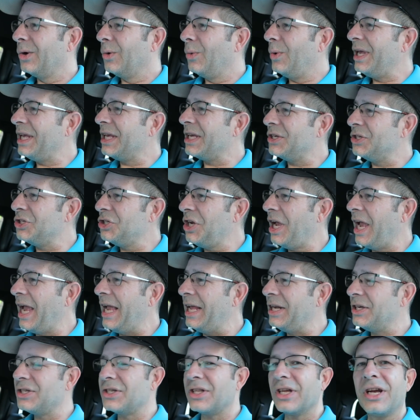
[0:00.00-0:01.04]
we can
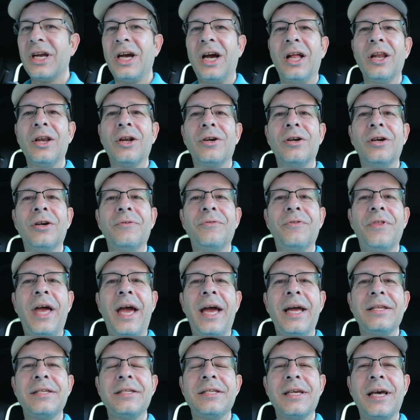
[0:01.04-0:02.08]
change the color of
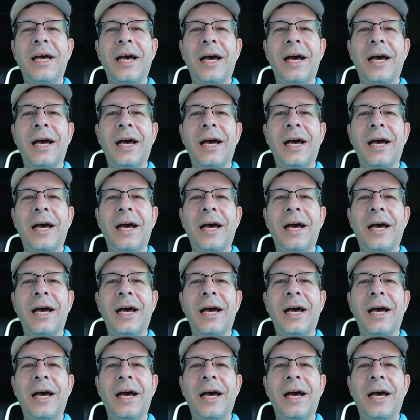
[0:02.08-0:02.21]
that